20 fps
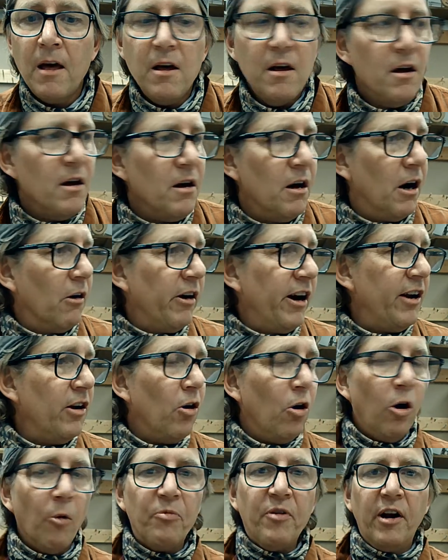All right,
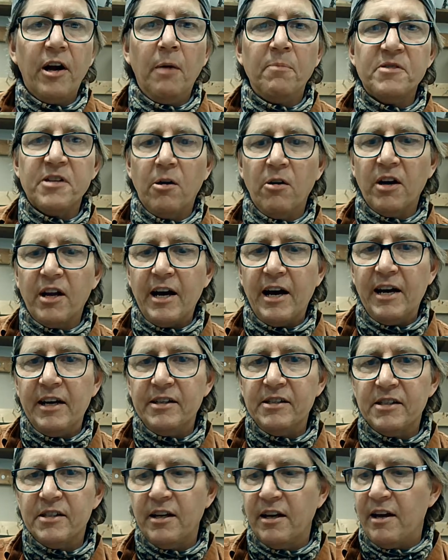hope that helps out,
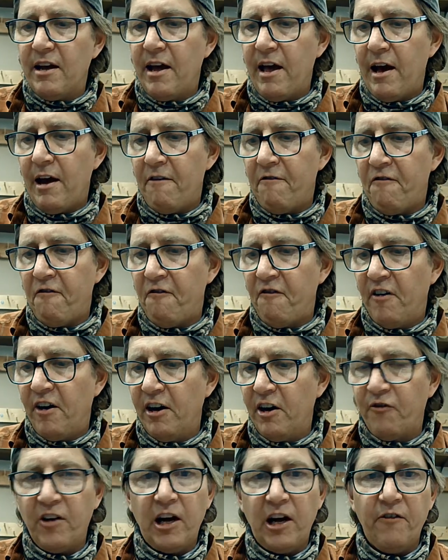guys. Have fun. If
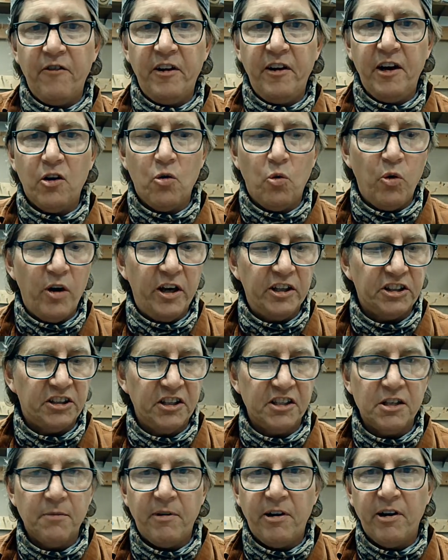you have any questions
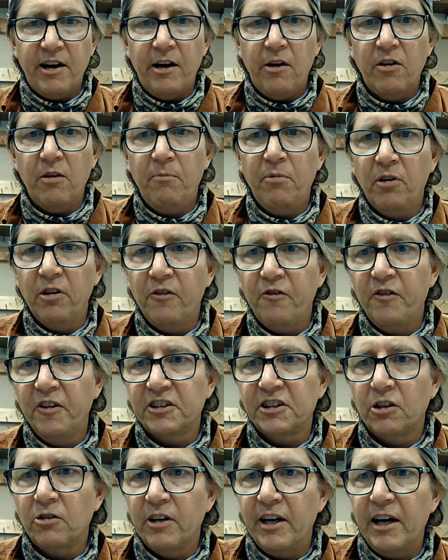about how to build a fishing
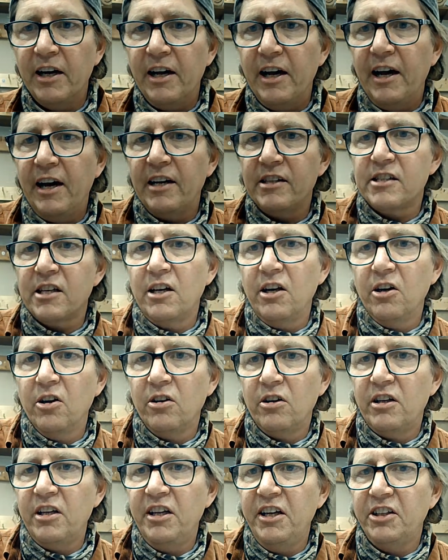rod, ask your
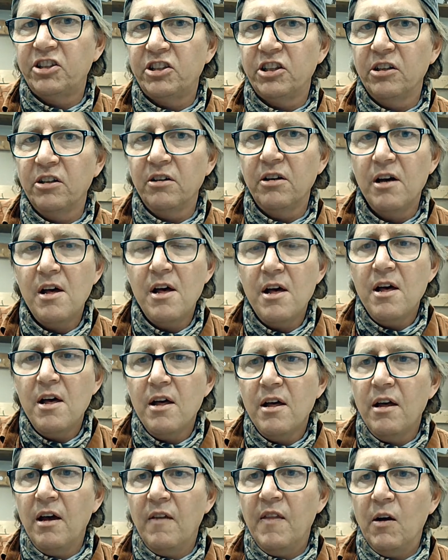teacher,
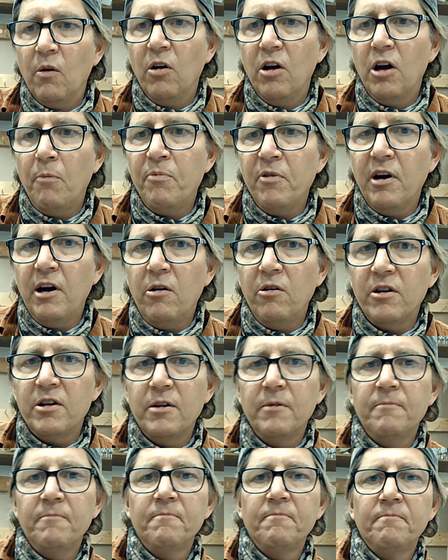and they'll help you out.
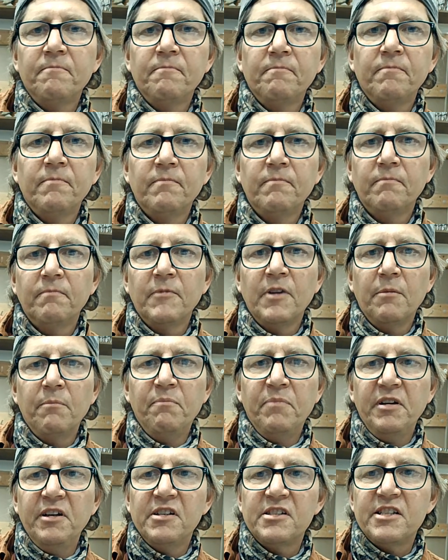
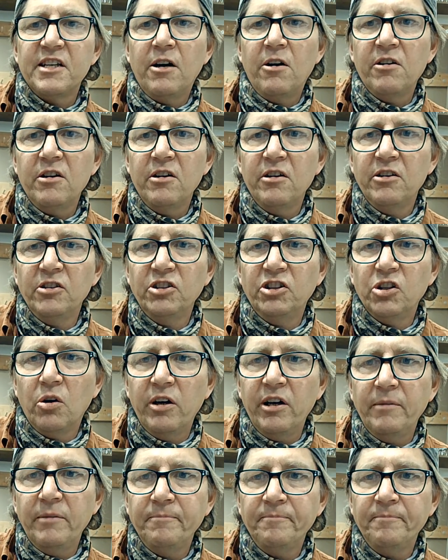Peace out. Enjoy.